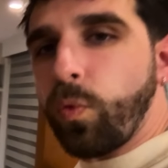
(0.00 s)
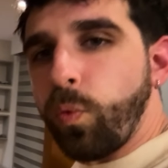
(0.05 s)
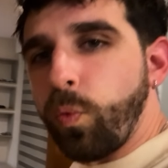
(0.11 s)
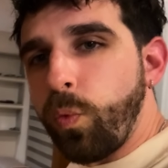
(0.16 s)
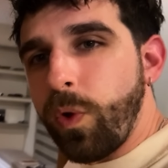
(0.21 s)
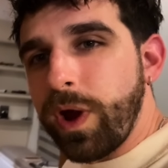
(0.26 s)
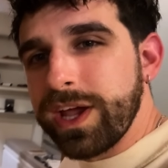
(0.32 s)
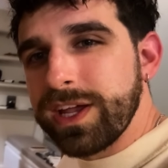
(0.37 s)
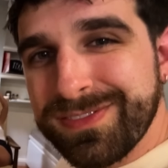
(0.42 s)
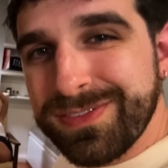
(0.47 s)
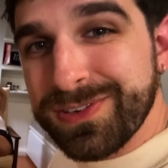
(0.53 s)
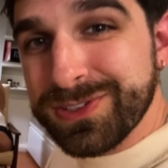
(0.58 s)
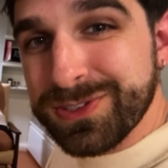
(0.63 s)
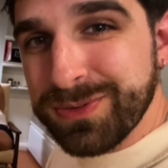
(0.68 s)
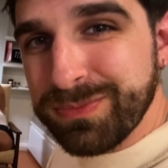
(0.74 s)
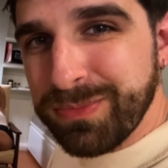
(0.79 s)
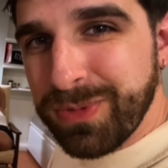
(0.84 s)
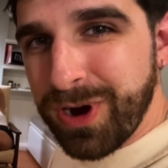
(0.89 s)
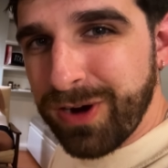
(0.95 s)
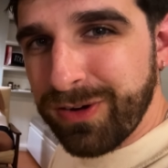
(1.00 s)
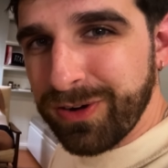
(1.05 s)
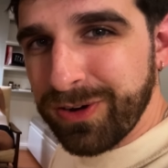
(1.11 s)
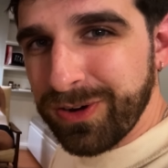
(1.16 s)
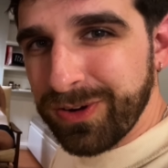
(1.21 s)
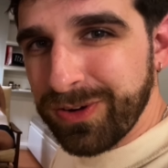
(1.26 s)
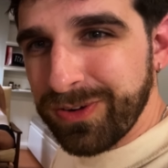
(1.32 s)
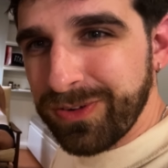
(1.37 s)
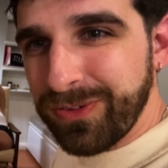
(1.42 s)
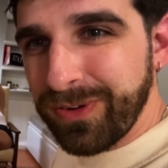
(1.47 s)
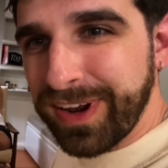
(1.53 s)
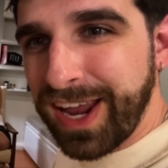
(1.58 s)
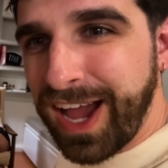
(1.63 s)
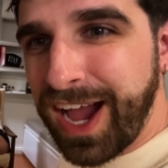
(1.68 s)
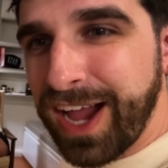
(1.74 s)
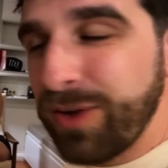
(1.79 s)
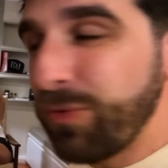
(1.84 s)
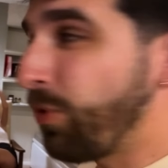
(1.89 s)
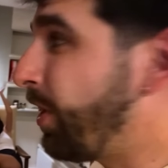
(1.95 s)
wait for tomorrow when
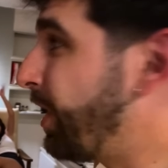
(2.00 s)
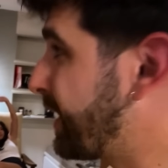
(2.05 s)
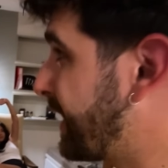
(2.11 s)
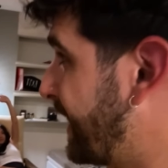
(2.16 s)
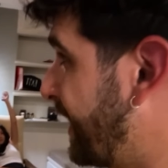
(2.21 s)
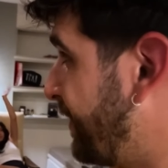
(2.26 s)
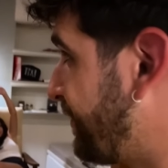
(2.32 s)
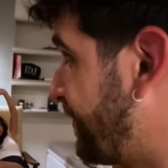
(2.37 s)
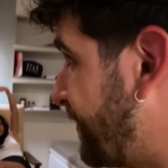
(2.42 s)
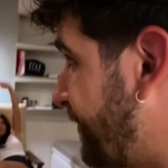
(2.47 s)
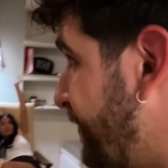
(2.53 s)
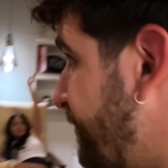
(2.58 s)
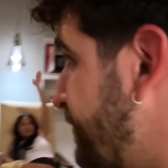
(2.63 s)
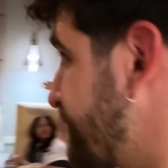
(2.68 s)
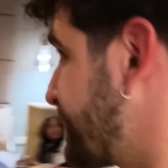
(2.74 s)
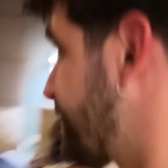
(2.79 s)
I walk out those